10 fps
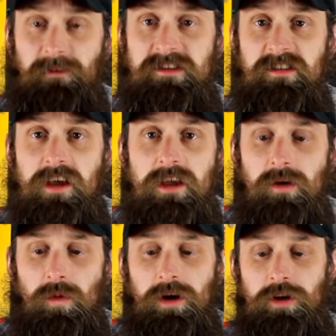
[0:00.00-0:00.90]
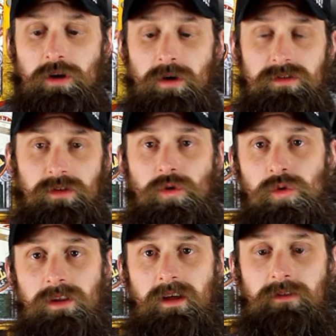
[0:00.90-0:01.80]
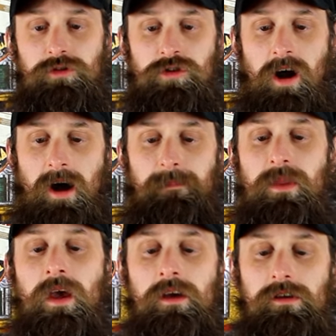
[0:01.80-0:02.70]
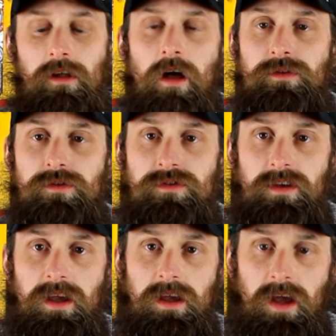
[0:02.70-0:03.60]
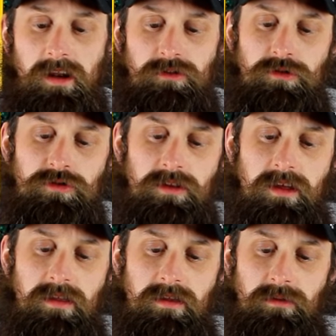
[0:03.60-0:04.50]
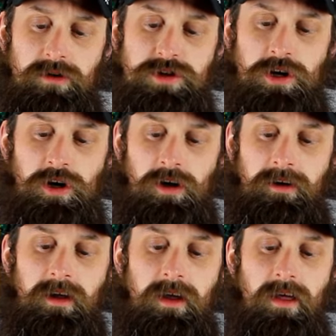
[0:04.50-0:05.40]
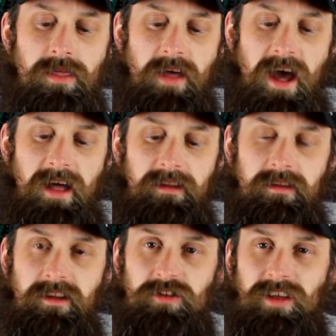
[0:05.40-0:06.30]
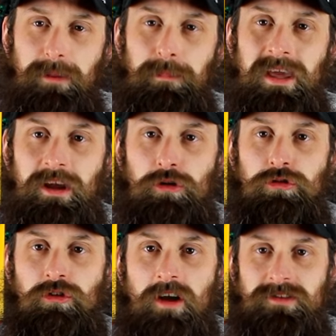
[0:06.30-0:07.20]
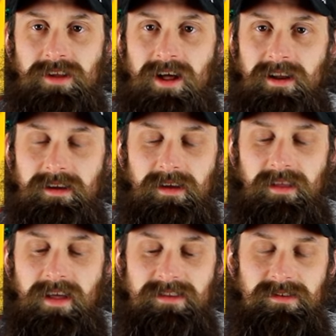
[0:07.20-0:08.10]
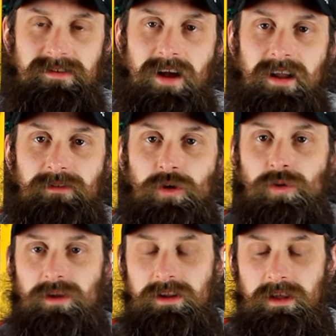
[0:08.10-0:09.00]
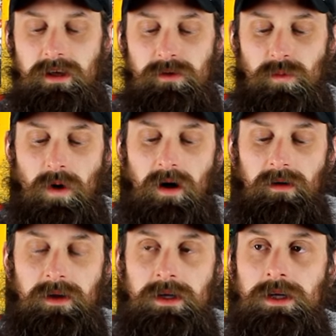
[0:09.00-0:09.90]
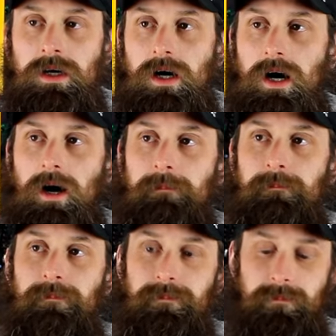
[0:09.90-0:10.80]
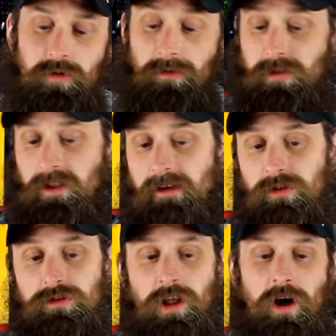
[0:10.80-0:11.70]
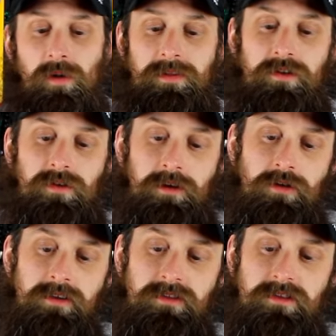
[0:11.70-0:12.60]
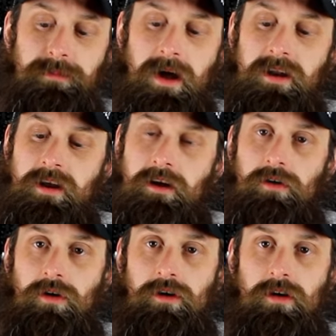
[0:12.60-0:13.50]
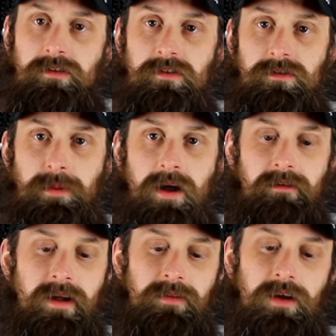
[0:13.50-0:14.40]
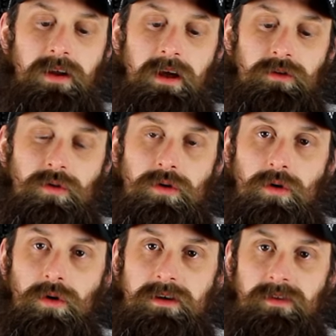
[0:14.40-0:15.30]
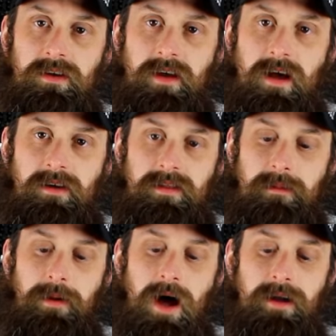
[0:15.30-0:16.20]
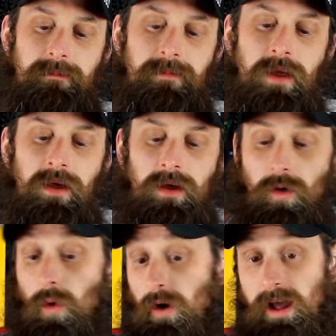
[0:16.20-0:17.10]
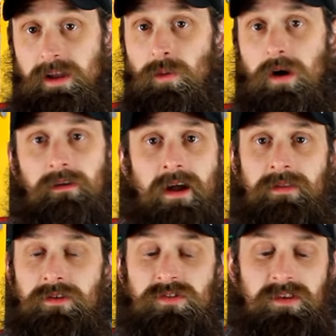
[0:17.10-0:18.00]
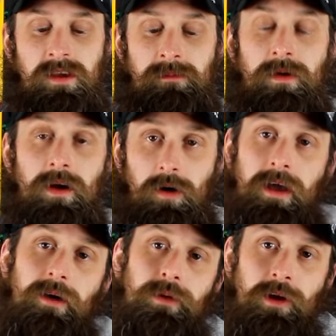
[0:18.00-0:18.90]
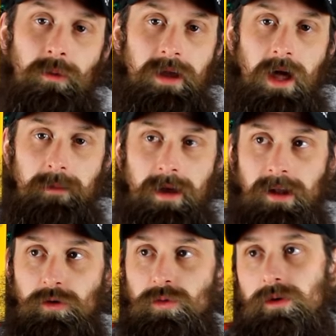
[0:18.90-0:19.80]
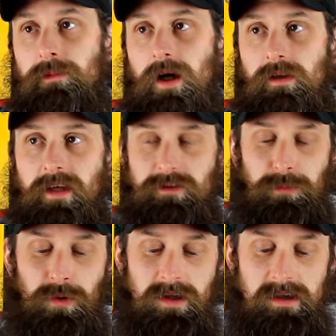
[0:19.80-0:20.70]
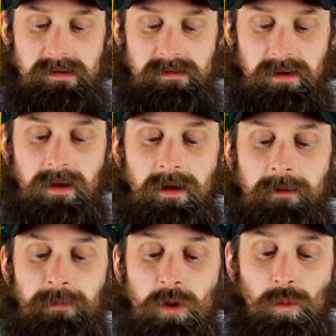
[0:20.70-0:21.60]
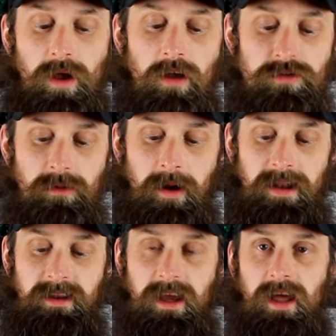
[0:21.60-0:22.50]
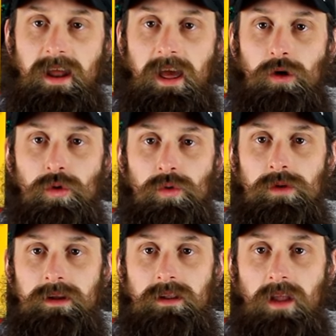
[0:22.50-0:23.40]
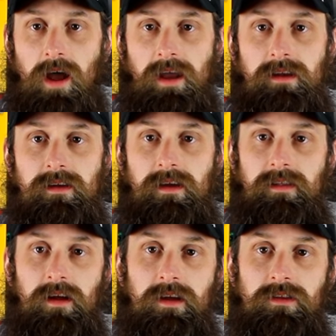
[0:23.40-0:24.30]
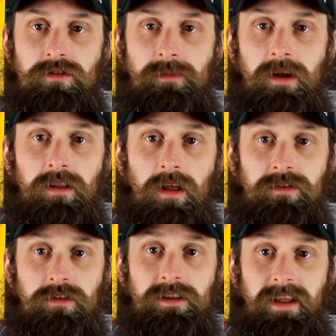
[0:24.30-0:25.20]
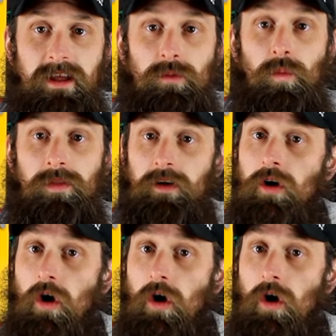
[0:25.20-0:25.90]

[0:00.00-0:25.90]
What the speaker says: if it's leaking, we're going to notice the coolant level drop. You'll also see, and it's usually the return, that there's like pink crust on it, and that's a sign of coolant leak as well. So if the level's low and there's a crusty spot here or a crusty spot around the connector or even down at the bottom or anywhere around the seam, okay, we know we got a bad coolant bottle. That's pretty easy. We also might get a coolant light in the instrument cluster lit when the